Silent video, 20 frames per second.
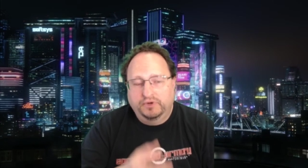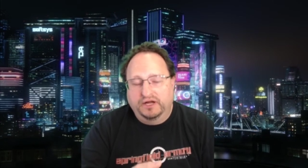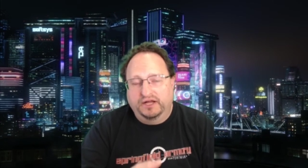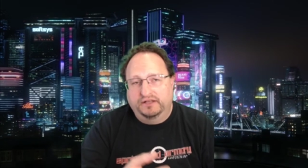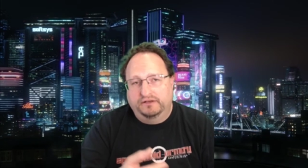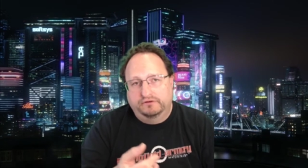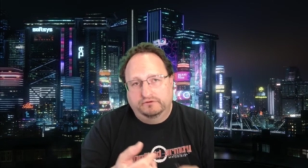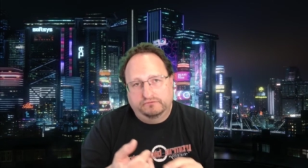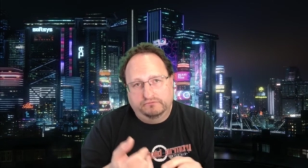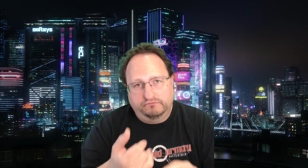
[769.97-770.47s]

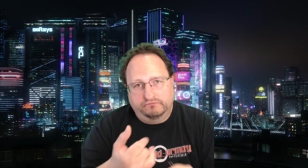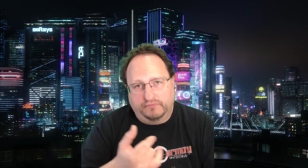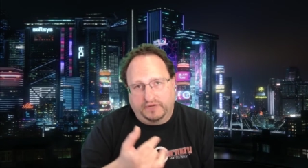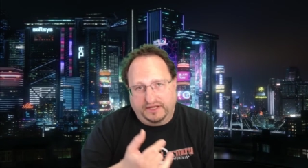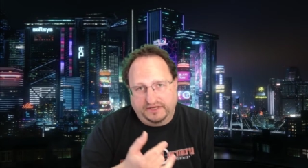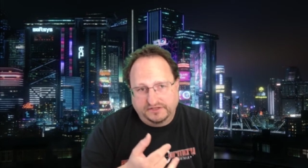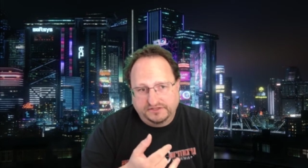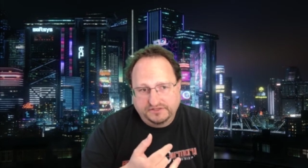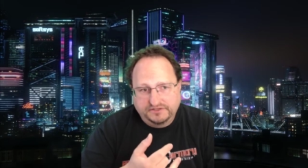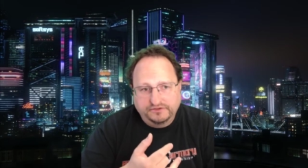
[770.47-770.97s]
But
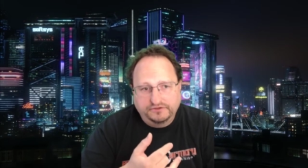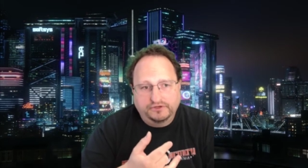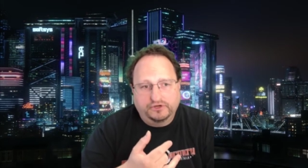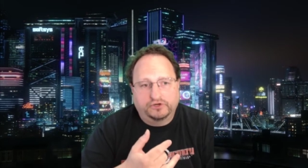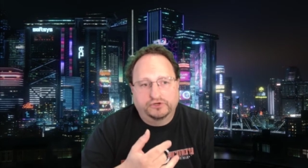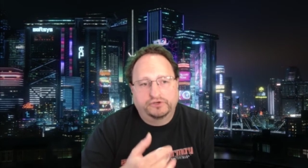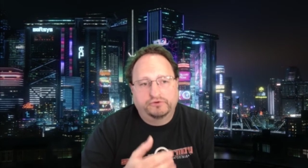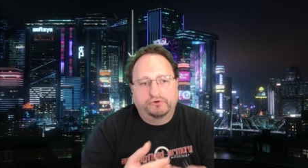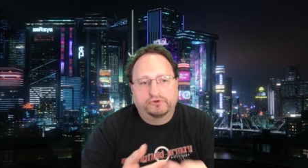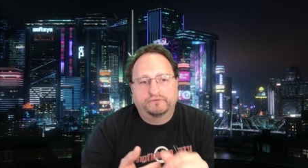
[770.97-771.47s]
minus two
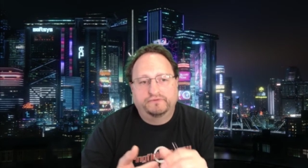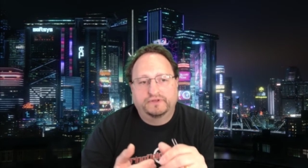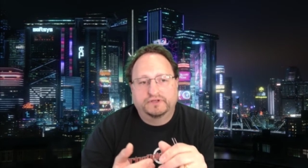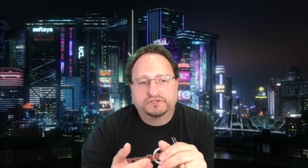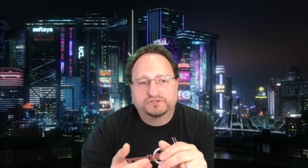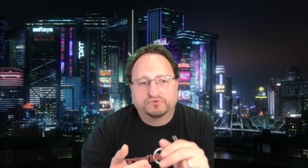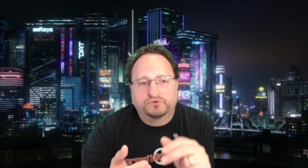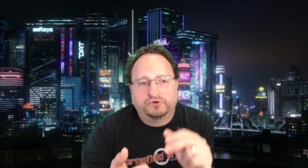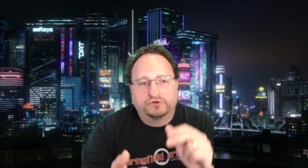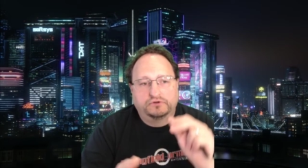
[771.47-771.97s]
to all your
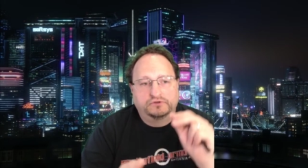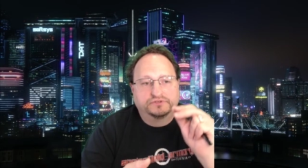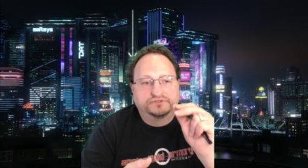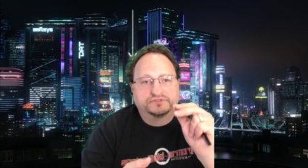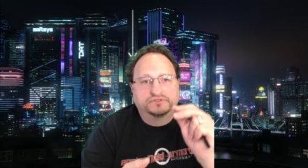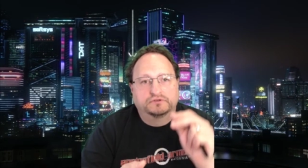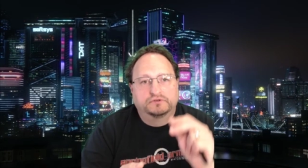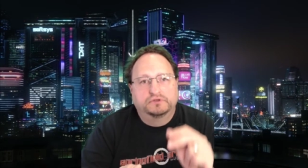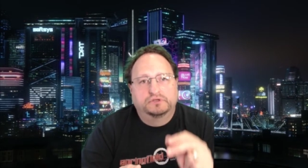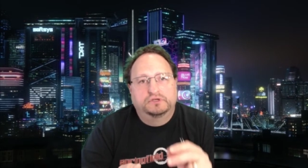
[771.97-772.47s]
reflex
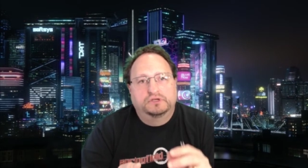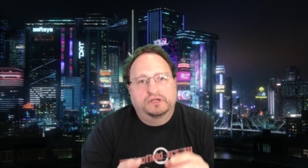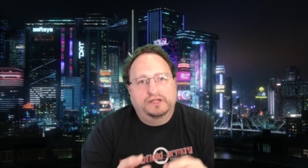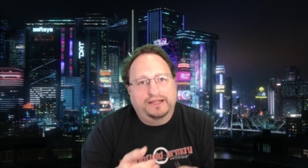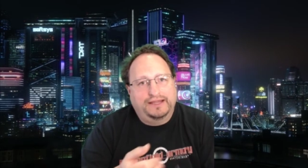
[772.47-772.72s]
rolls,